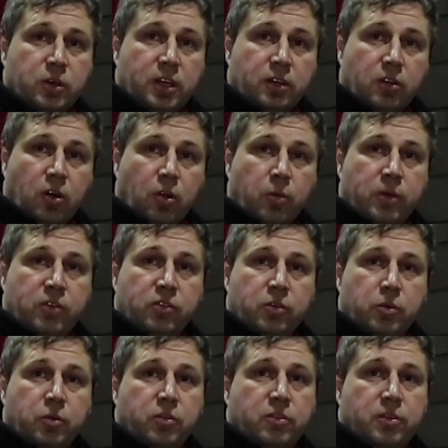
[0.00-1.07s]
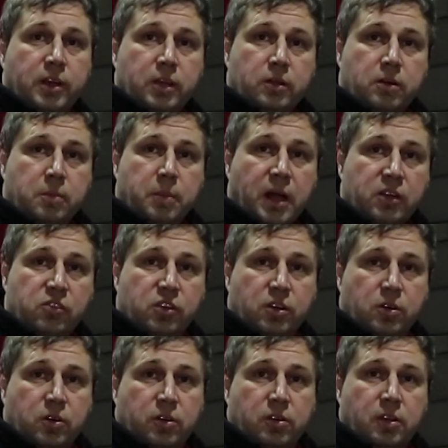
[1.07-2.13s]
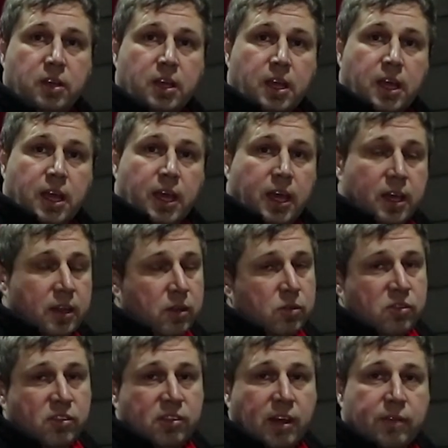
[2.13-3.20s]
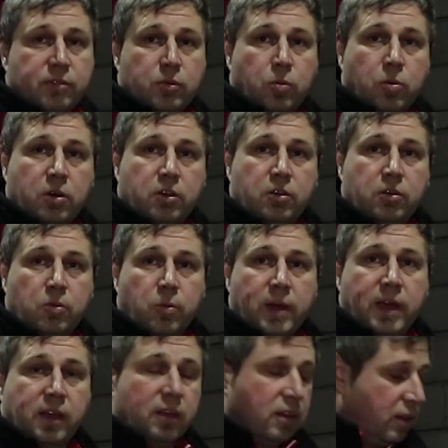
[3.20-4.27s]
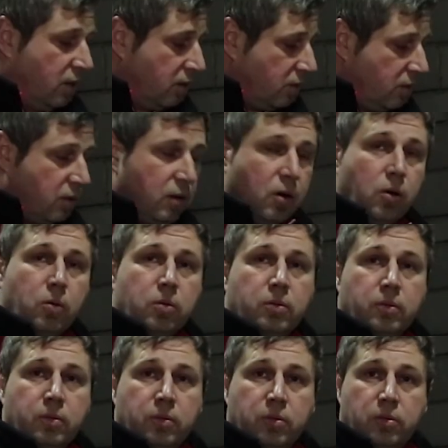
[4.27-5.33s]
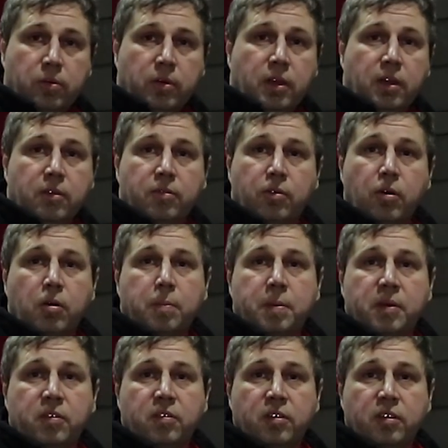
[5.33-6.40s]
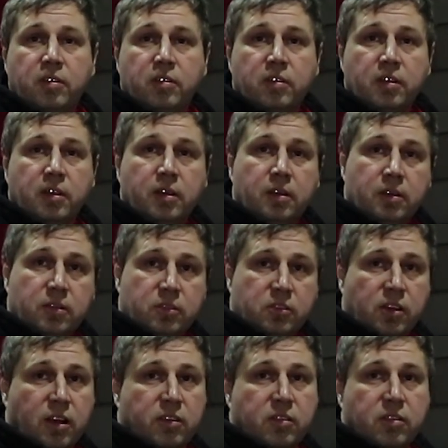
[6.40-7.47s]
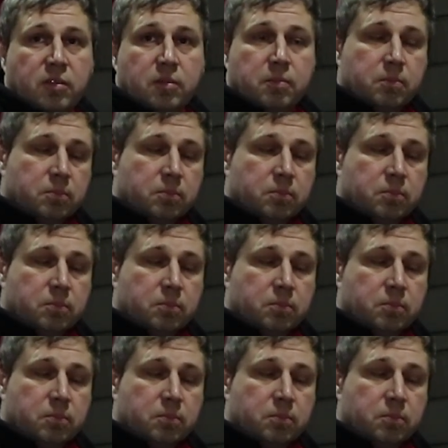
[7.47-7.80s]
can always use regular bungee cord, and you just have to work your way. So 3-4 pieces, just